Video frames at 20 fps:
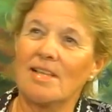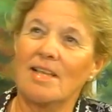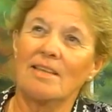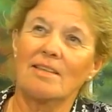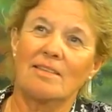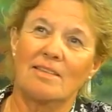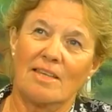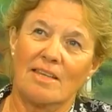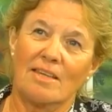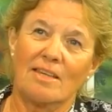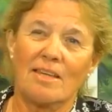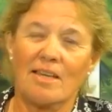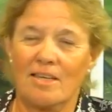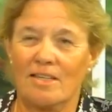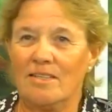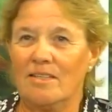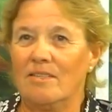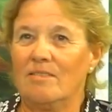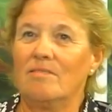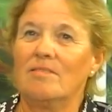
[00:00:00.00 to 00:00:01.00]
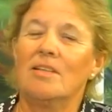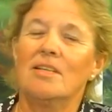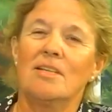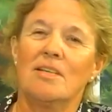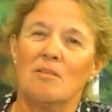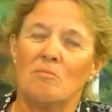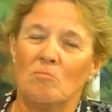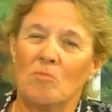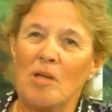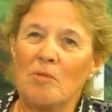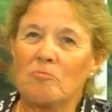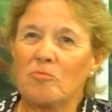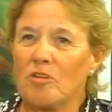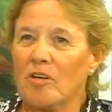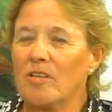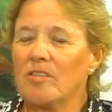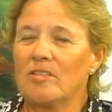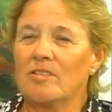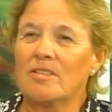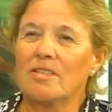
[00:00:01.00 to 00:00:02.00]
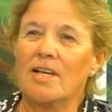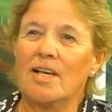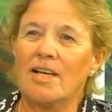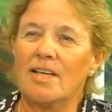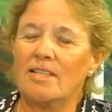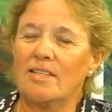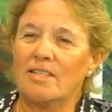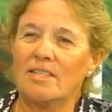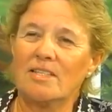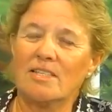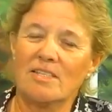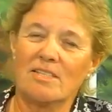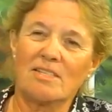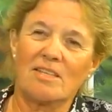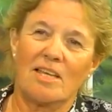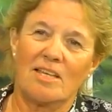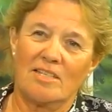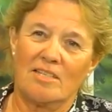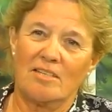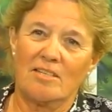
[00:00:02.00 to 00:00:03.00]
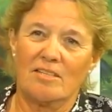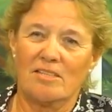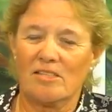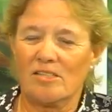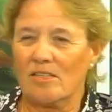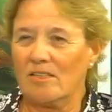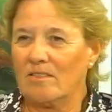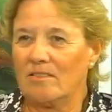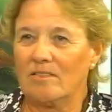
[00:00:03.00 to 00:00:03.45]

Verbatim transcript: like they kind of my brother and I, they just kind of,